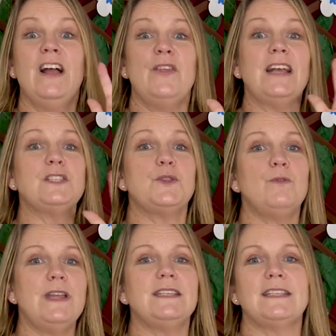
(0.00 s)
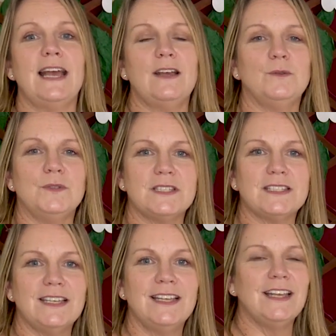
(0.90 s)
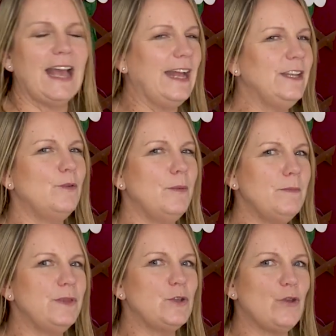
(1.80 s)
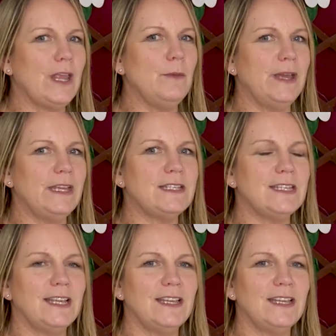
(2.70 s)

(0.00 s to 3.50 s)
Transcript: That's 3 sounds. Can you remember the tricky bit?